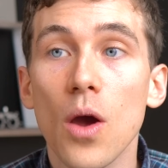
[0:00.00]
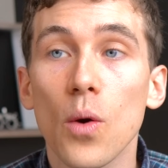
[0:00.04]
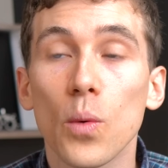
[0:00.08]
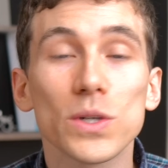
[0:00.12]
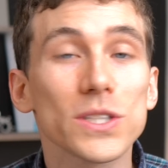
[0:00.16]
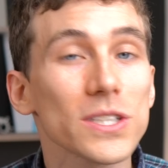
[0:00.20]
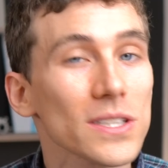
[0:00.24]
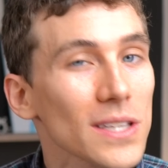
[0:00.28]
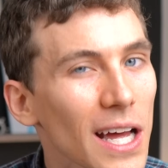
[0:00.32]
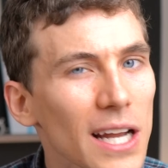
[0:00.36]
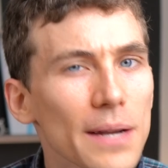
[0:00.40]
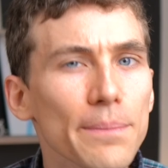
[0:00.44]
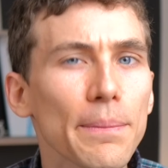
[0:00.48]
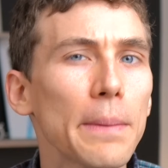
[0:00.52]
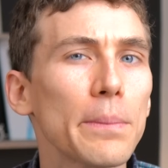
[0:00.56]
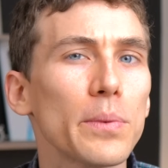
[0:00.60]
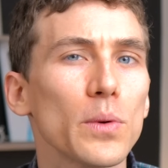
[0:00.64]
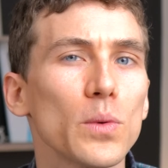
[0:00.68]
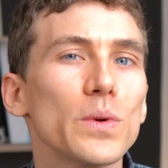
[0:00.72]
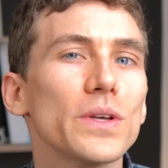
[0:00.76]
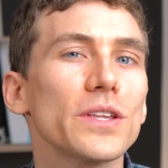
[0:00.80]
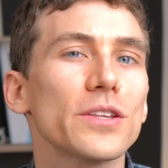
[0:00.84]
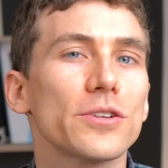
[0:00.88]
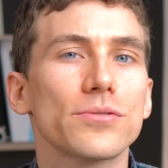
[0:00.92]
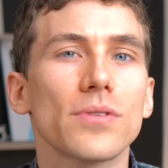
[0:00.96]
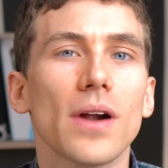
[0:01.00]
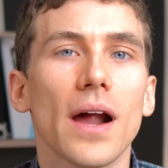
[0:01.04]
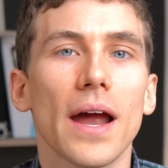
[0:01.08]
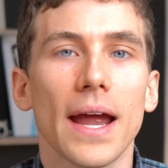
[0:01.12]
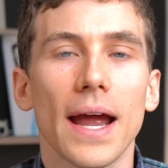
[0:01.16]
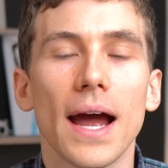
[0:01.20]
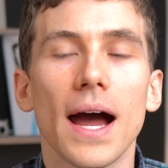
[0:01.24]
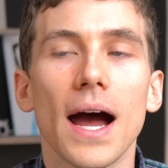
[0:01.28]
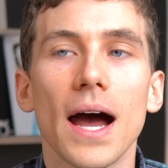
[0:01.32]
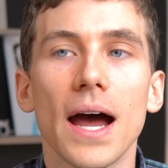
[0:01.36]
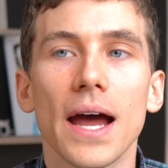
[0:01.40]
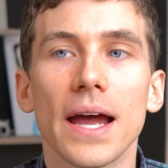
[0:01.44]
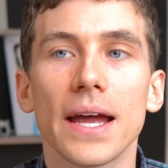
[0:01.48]
which a lot of people with dry
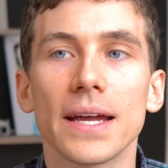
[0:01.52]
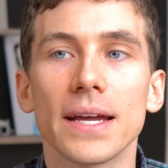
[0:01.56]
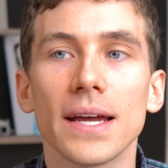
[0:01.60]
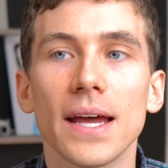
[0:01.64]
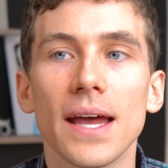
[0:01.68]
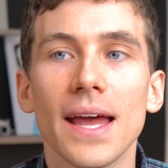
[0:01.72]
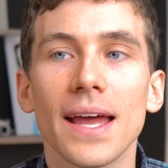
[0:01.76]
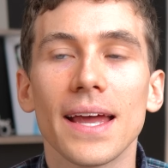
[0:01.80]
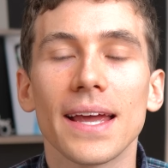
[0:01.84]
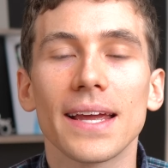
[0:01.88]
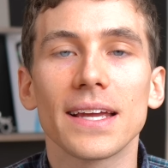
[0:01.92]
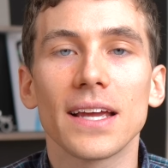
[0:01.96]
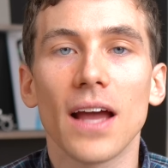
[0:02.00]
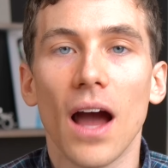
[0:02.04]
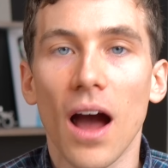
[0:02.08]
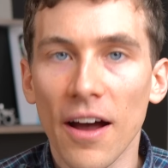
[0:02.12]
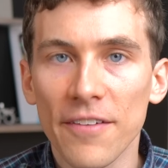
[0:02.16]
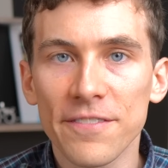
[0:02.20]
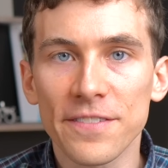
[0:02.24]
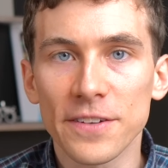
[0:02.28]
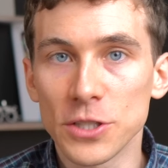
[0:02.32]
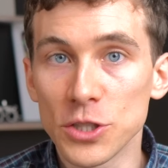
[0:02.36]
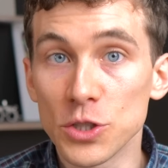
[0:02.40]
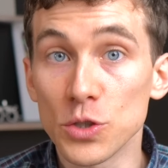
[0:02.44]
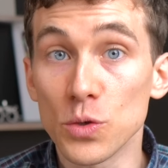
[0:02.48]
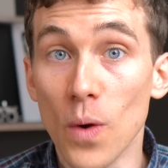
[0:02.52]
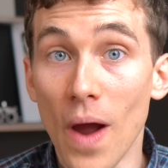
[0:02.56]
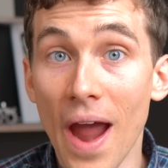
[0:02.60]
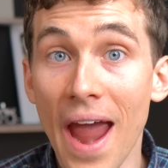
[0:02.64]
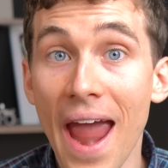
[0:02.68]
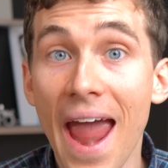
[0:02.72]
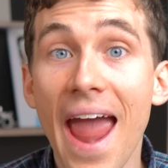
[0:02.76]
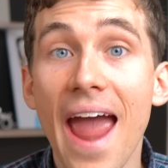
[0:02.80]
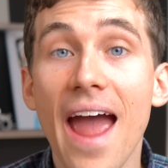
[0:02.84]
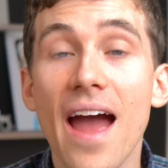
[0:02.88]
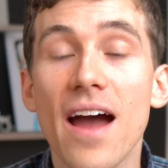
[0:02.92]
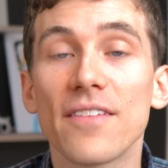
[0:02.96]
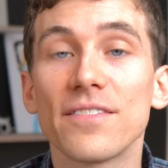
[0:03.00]
eye often do
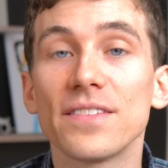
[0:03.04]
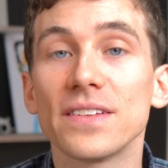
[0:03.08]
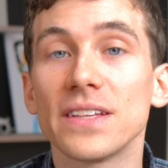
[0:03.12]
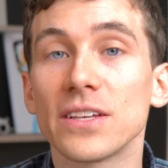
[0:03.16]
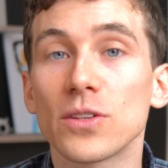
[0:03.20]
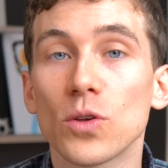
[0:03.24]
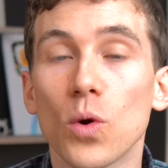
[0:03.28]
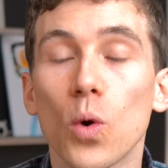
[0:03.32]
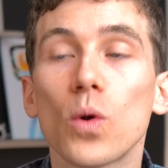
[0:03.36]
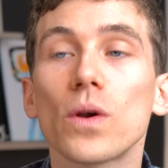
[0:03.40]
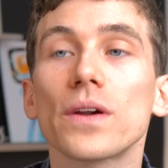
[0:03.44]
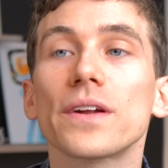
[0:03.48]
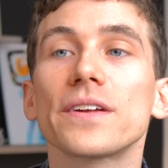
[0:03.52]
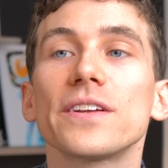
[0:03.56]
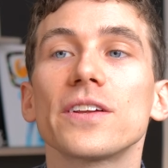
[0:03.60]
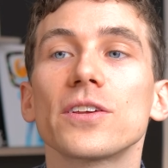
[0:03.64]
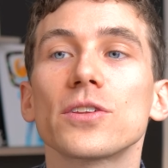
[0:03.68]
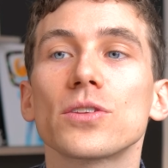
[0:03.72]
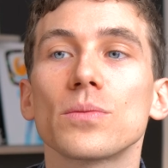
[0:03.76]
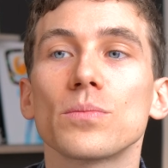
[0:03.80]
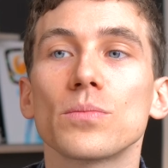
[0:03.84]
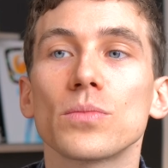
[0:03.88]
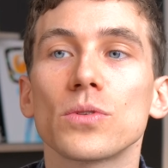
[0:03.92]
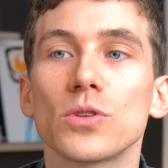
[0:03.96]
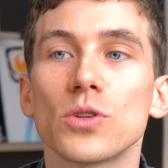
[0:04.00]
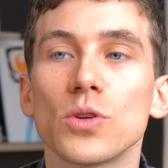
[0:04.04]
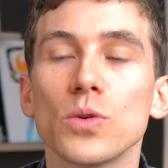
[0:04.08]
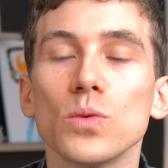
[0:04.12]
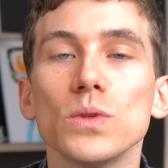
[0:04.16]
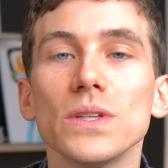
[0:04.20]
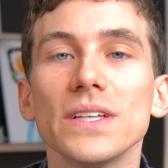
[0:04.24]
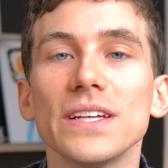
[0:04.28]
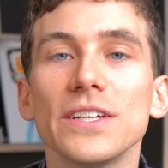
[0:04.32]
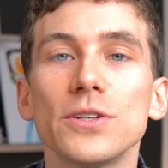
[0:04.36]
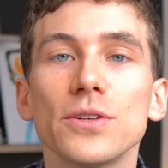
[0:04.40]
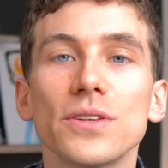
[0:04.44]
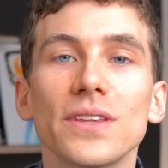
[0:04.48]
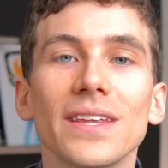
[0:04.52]
have, and these organisms do
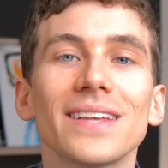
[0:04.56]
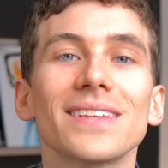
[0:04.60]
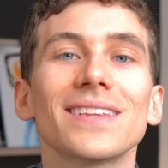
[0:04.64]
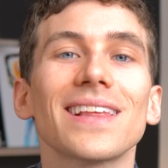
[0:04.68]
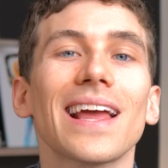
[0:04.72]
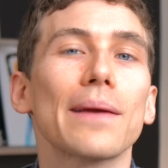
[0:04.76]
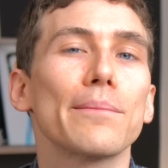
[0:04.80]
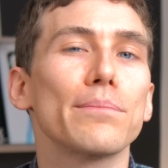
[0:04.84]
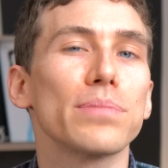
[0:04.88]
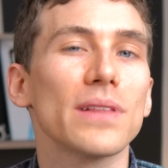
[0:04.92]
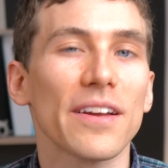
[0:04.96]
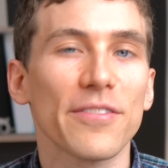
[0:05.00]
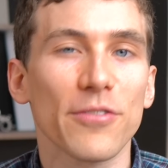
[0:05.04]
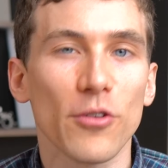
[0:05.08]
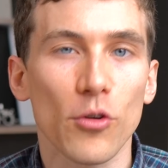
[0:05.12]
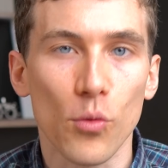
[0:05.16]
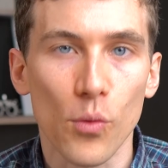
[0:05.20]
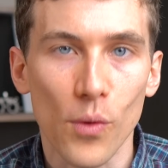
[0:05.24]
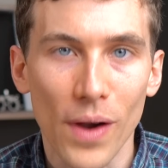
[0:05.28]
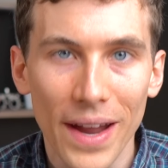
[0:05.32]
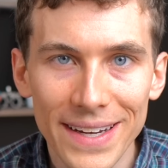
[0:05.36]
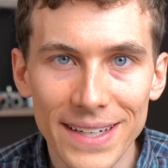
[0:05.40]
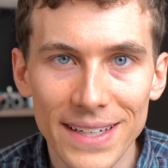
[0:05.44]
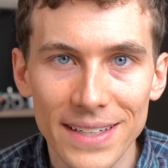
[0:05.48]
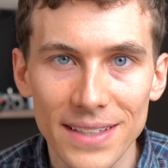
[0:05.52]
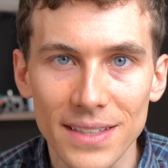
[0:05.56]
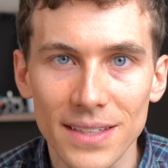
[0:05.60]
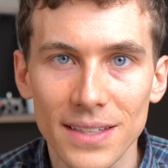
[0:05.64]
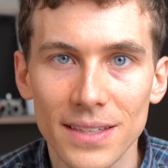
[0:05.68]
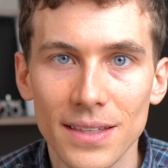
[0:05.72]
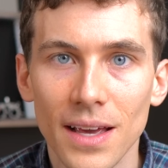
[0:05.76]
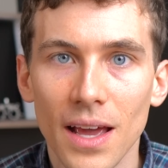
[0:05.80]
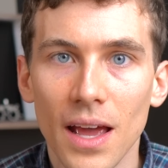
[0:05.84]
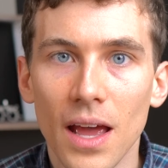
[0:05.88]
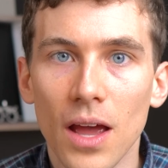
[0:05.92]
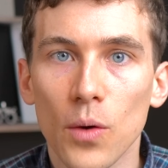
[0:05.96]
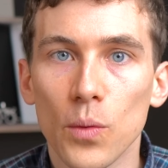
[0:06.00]
lead to things like blepharitis,